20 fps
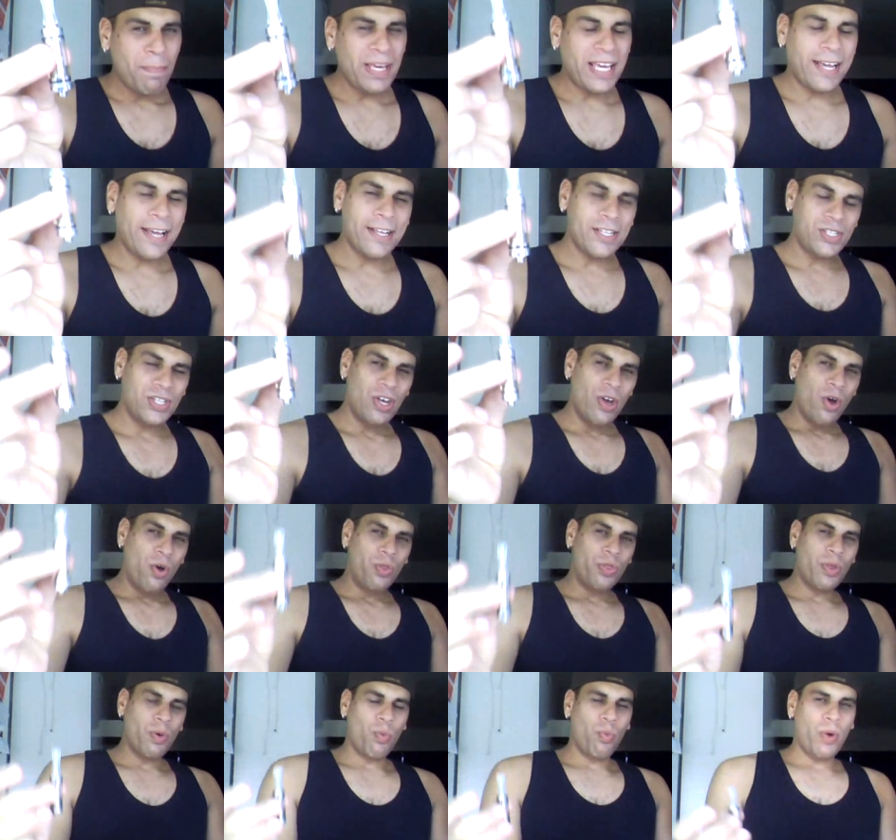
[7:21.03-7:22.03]
because
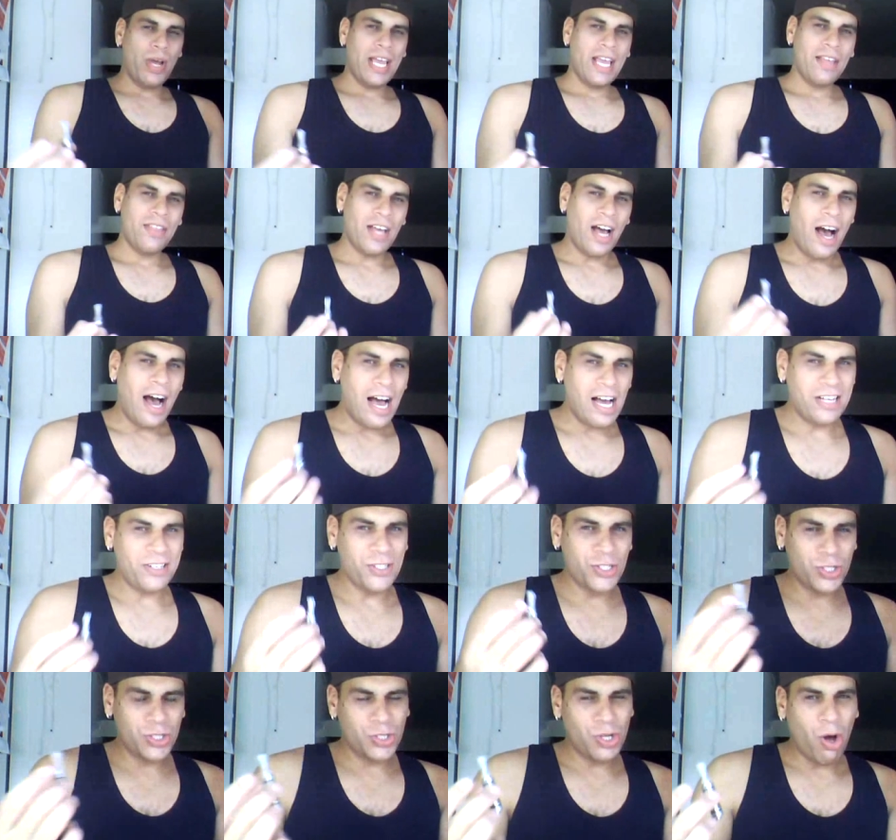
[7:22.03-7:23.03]
where the
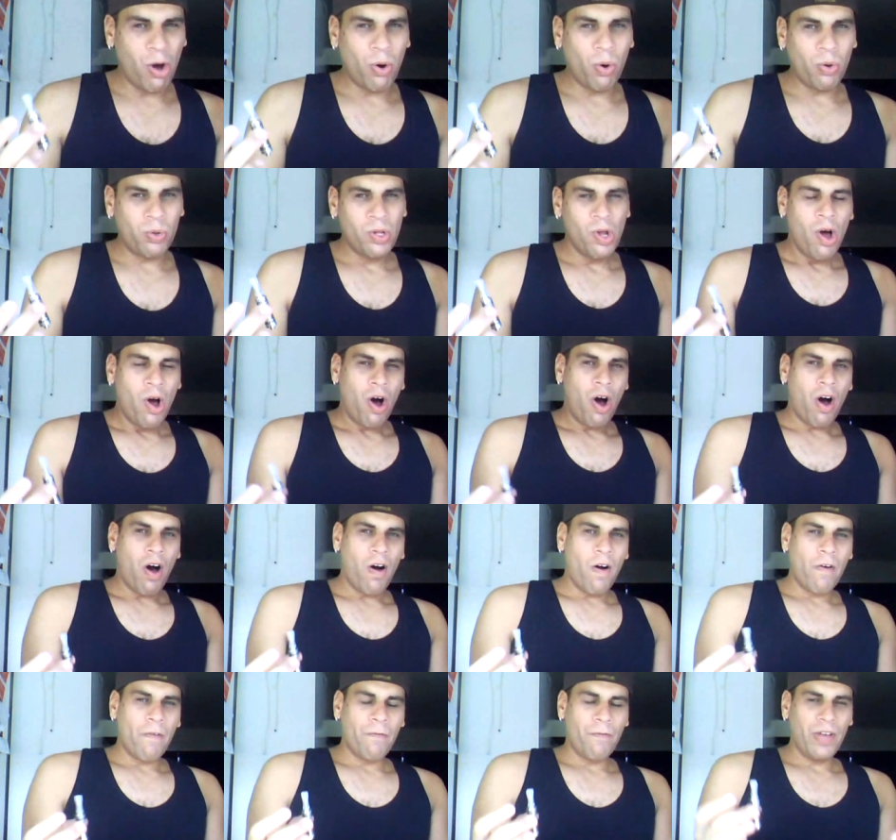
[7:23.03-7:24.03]
heart and soul
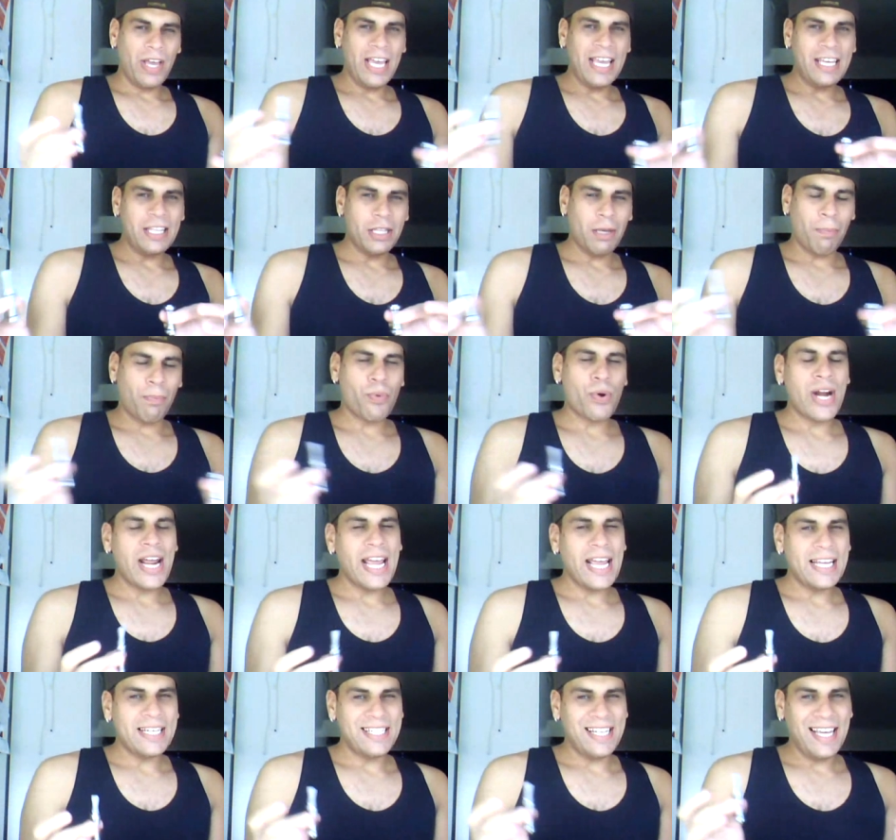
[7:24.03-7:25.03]
of either
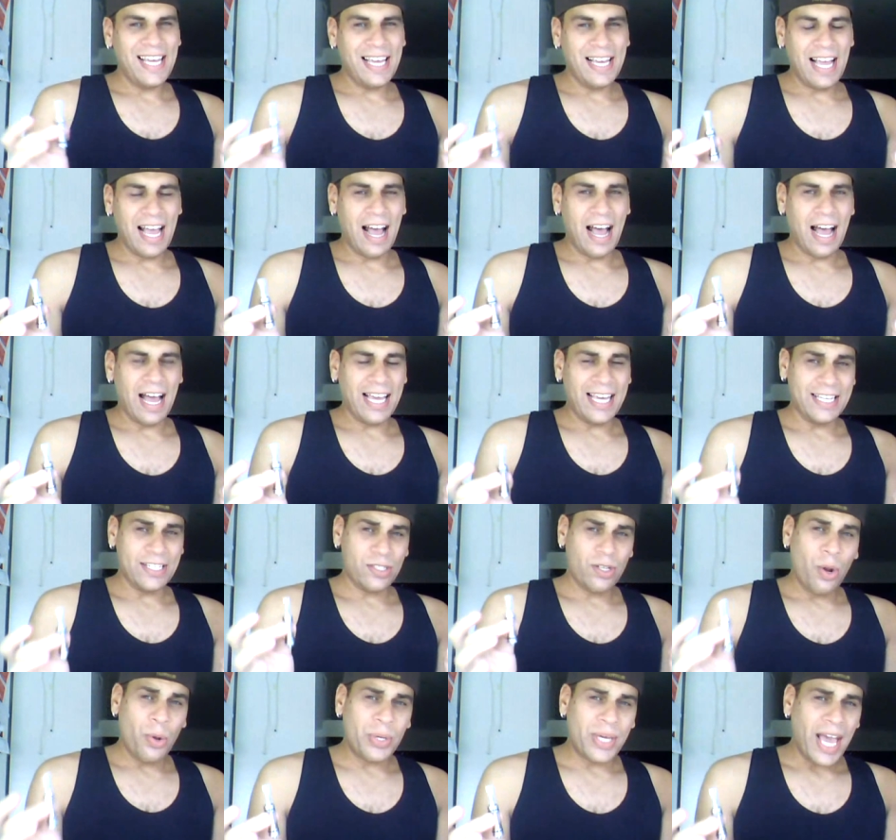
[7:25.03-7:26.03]
brand uh,
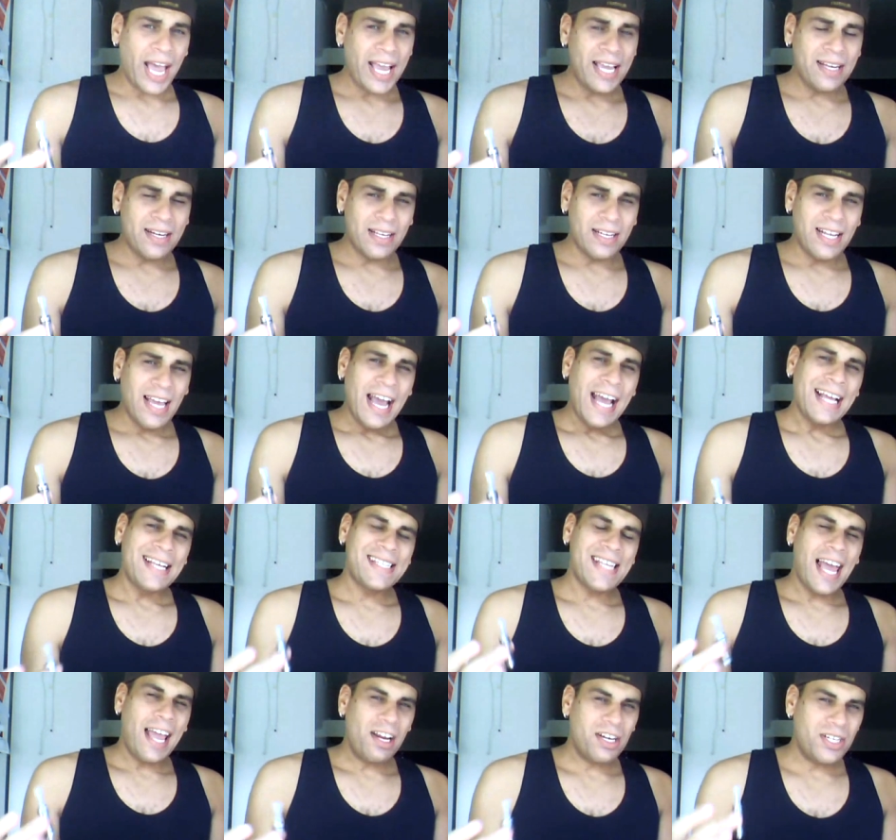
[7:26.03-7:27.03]
is located
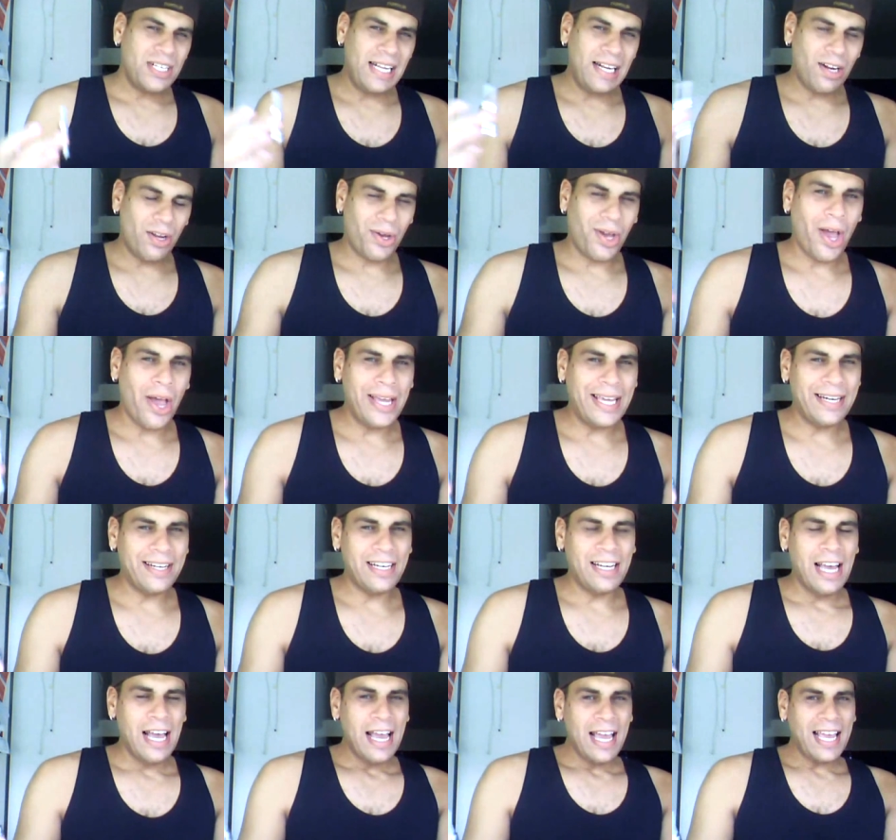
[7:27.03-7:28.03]
is actually
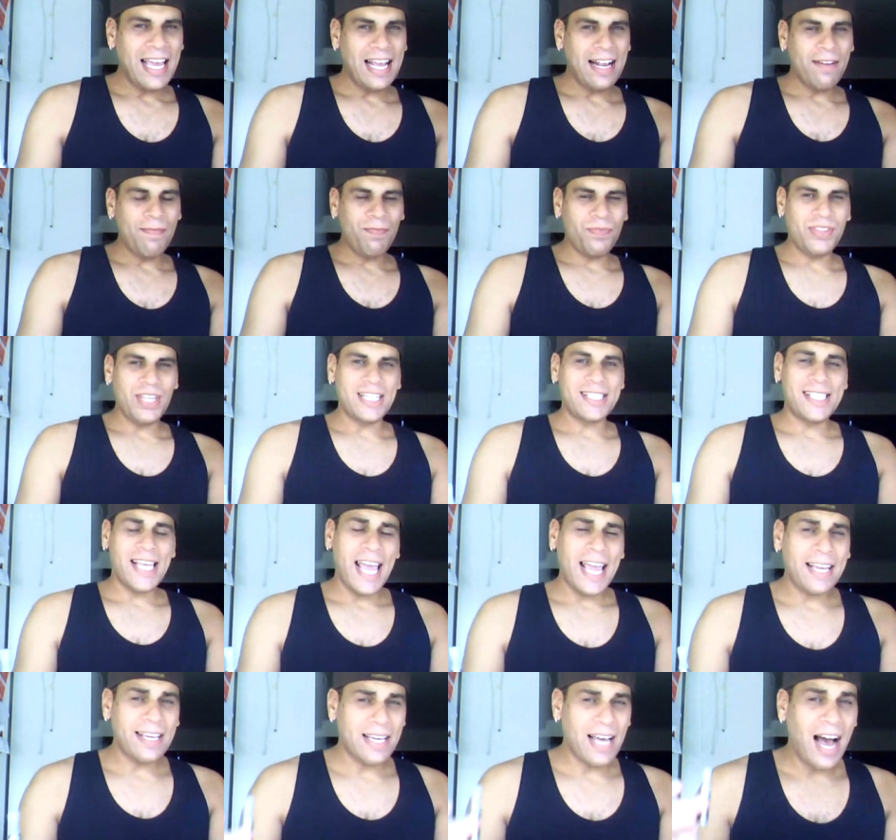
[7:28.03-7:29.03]
located in the
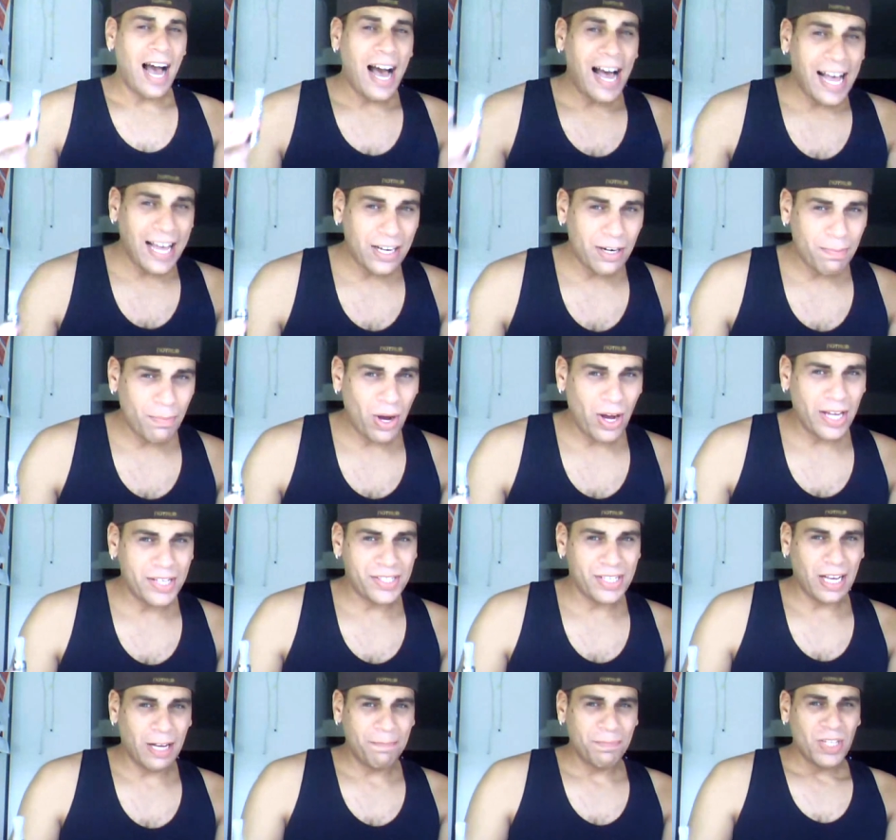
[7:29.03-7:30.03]
tank
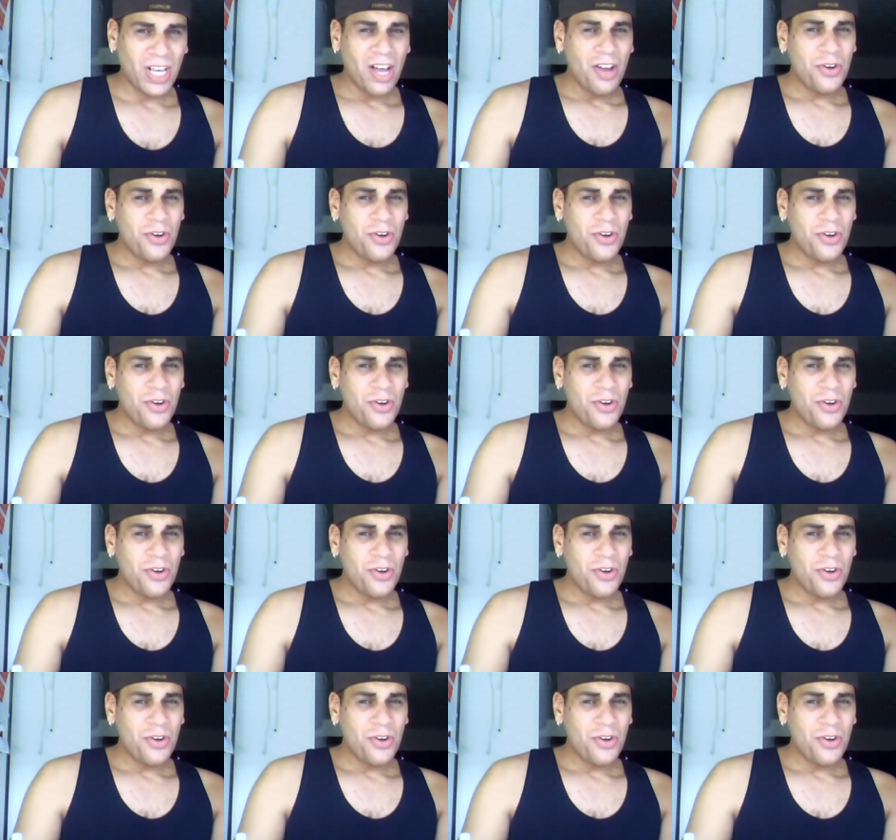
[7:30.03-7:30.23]
cartomizer,